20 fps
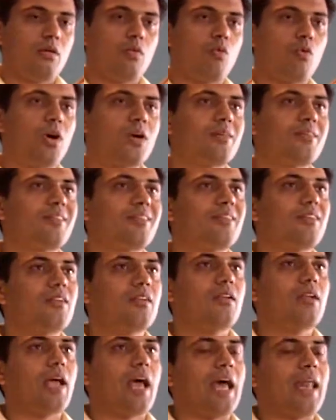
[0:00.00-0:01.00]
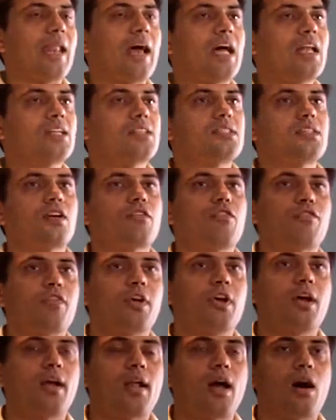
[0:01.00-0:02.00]
What analysts have
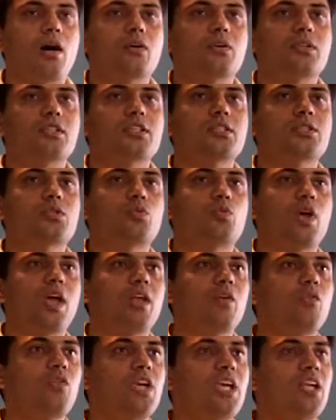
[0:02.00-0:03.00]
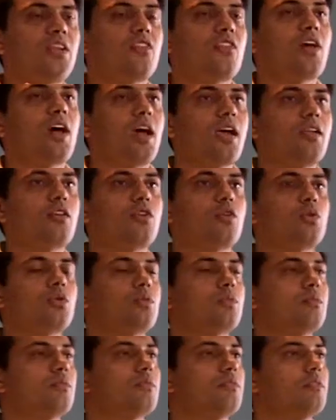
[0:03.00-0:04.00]
figured out is when we try
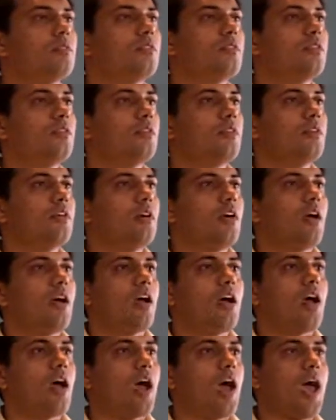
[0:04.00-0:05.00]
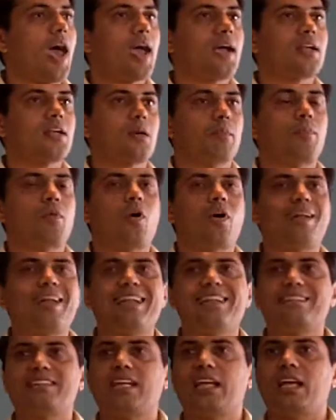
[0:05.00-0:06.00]
to act upon,
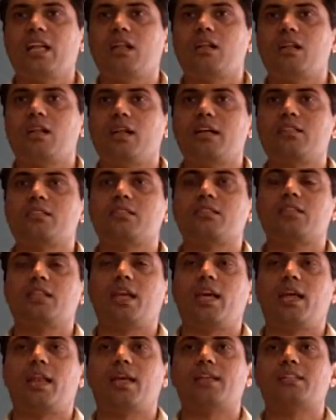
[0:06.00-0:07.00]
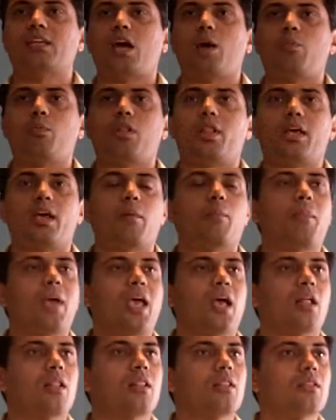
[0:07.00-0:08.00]
let's take a, let's take an example like a
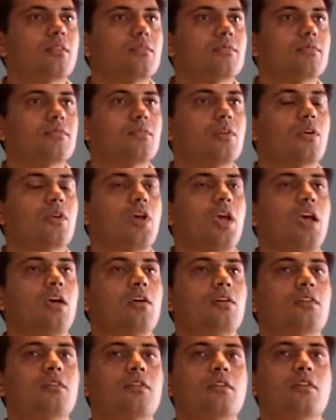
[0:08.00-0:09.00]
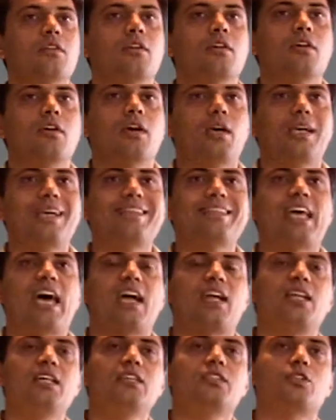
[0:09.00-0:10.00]
male. Okay, he's
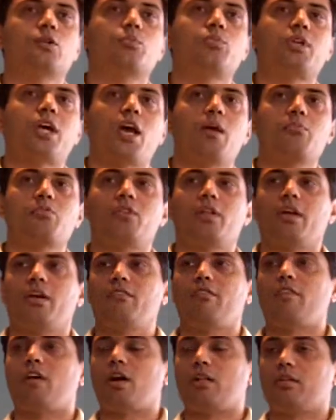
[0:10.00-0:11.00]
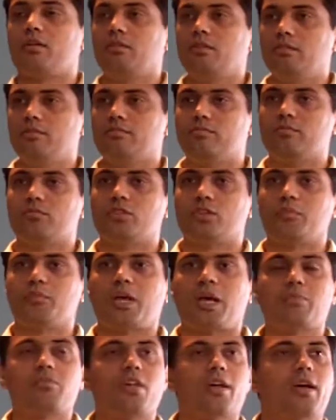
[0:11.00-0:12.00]
acting sometimes like a father,
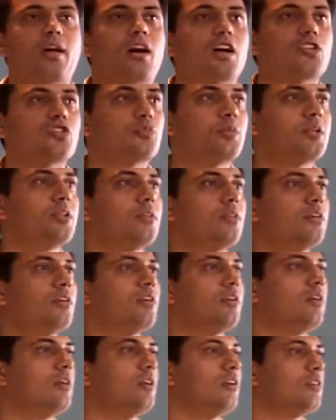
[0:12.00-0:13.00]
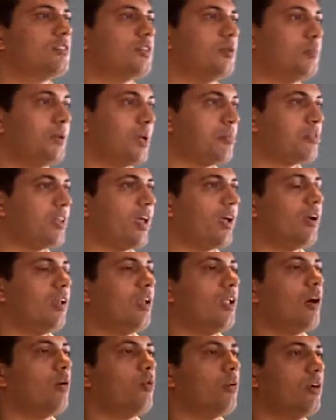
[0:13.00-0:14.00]
sometimes like a husband, sometimes like a
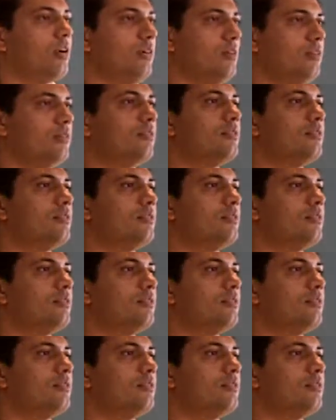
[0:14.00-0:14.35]
lover.